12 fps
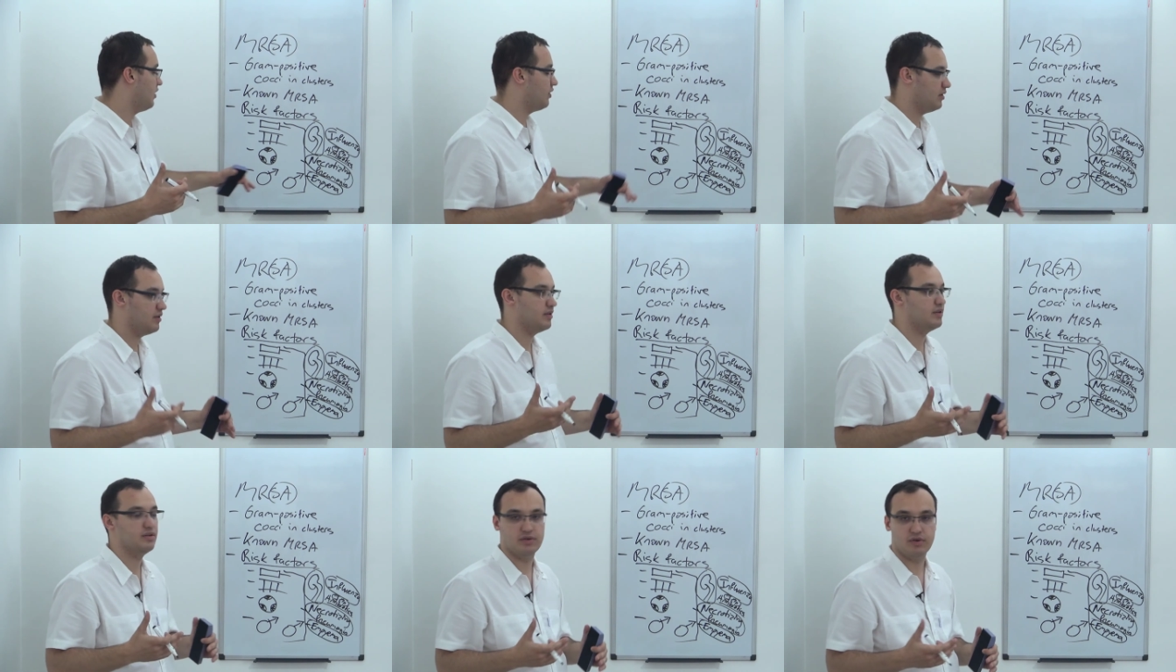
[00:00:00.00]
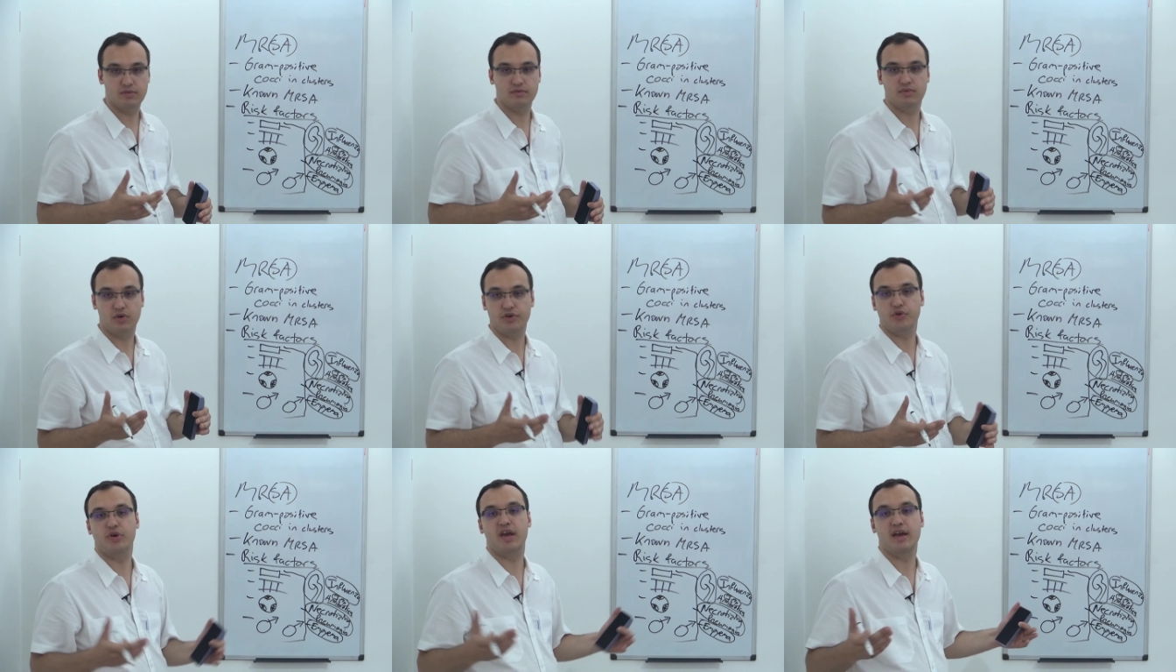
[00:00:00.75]
uh, are
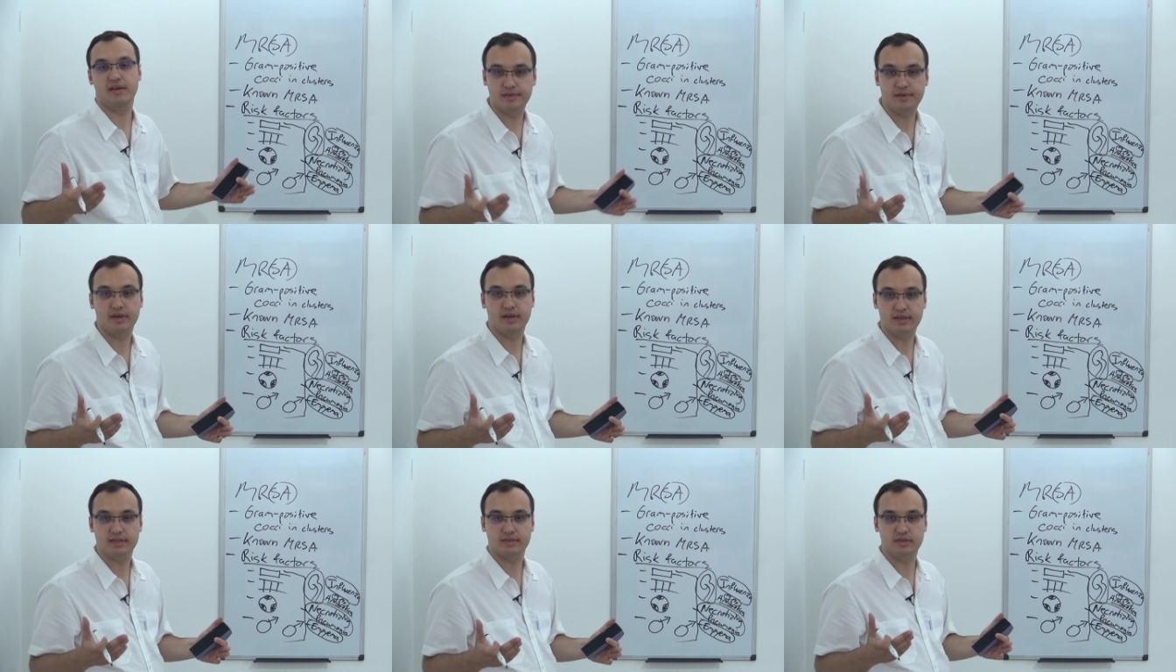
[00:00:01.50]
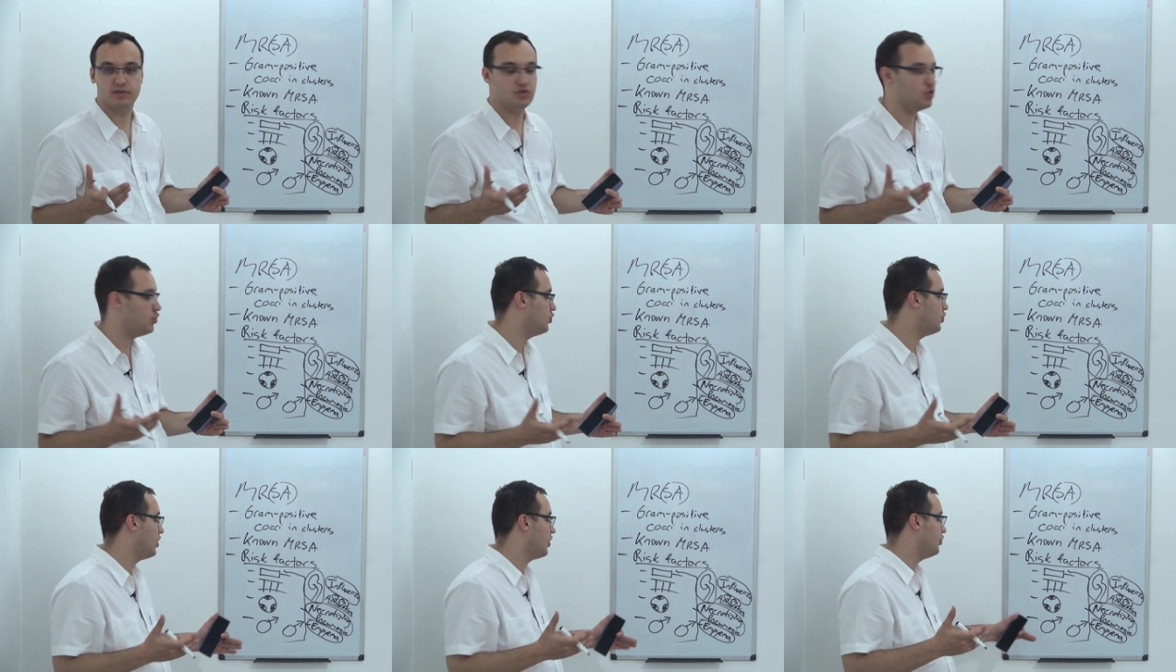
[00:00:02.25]
you gay huh? you, you